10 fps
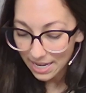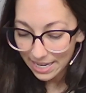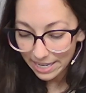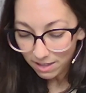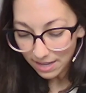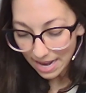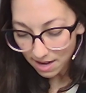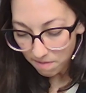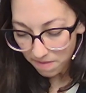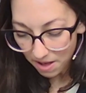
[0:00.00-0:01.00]
Here again
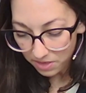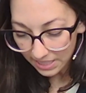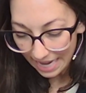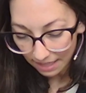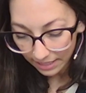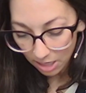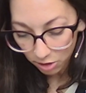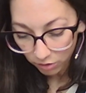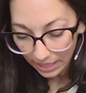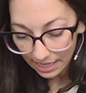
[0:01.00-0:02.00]
I found the tally
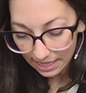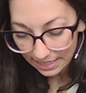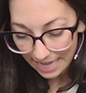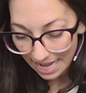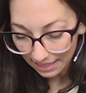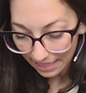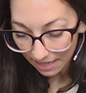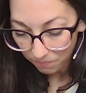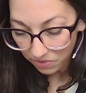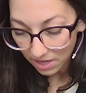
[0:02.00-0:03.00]
agreeing
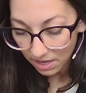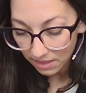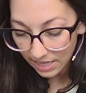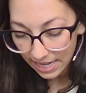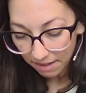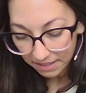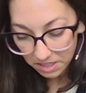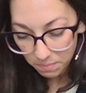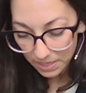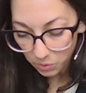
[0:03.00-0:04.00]
exactly. The
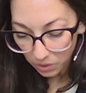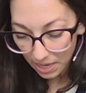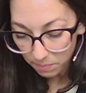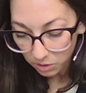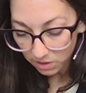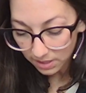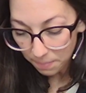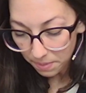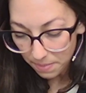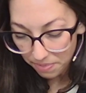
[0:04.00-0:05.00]
carrier's men were able to
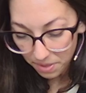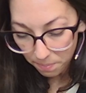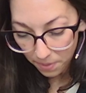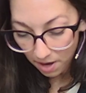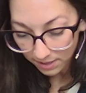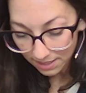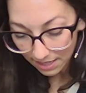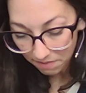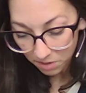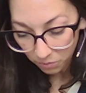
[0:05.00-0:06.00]
supplement the paucity
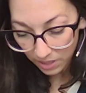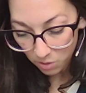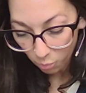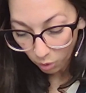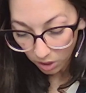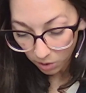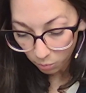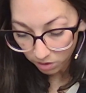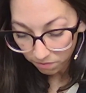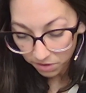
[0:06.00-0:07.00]
of the written word
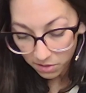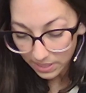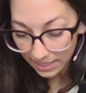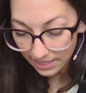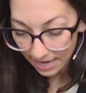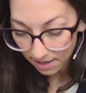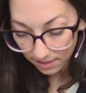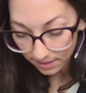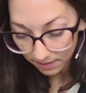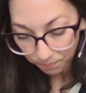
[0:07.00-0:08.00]
with a few
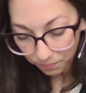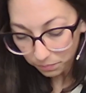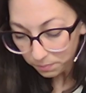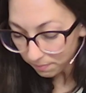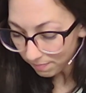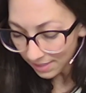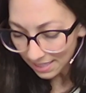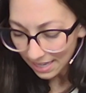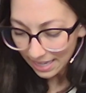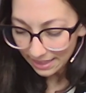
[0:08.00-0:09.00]
details.
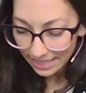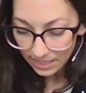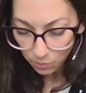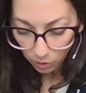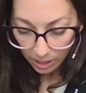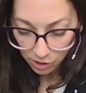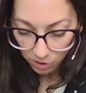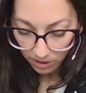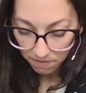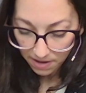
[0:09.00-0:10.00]
These were, I
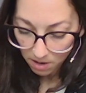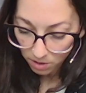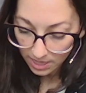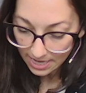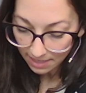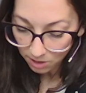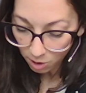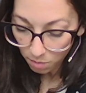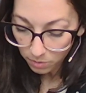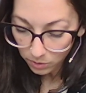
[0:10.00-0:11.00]
shortly found, connected
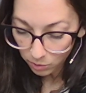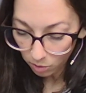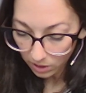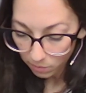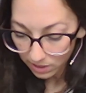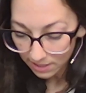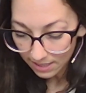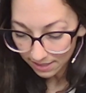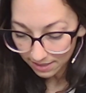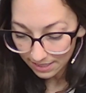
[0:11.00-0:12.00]
almost solely with the
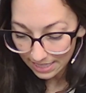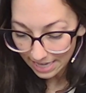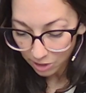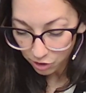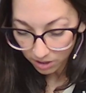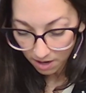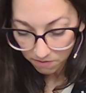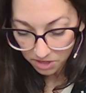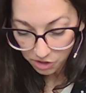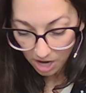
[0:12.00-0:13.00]
dusty nature of
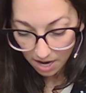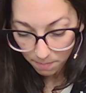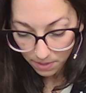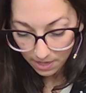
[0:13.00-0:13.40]
the job,